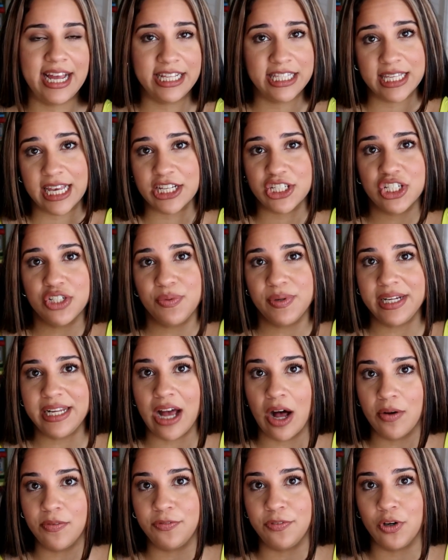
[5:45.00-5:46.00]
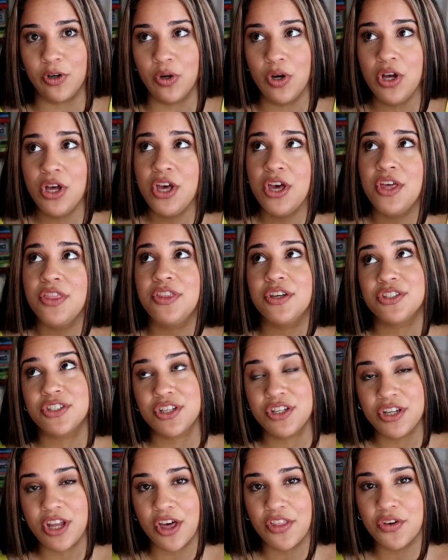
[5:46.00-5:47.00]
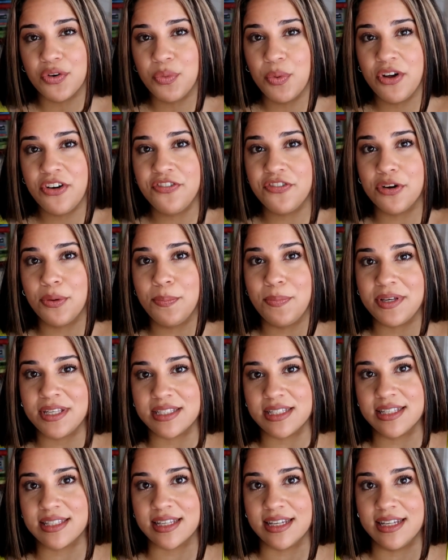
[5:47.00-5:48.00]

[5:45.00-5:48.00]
it's actually really helpful. There's another one from Business